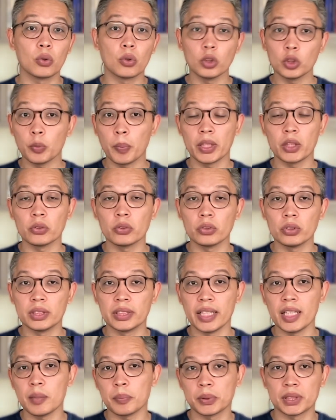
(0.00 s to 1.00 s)
Losing
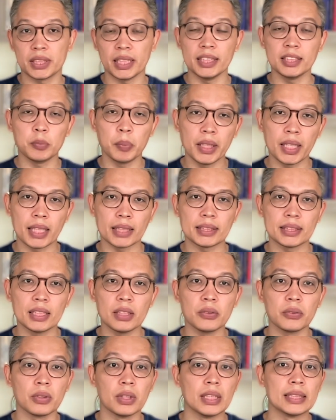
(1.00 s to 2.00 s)
weight is many
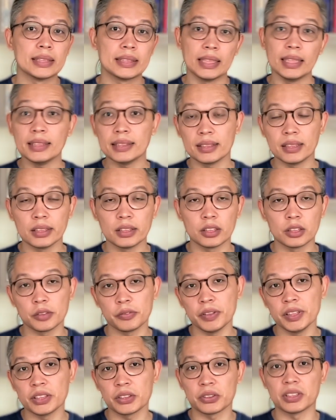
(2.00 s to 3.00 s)
people's dream.
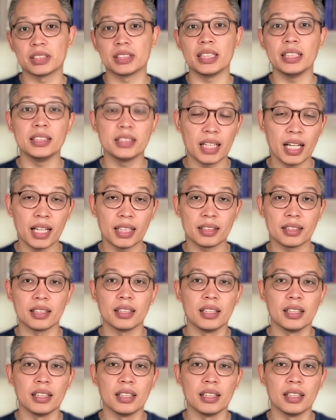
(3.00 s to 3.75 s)
But if you lose more than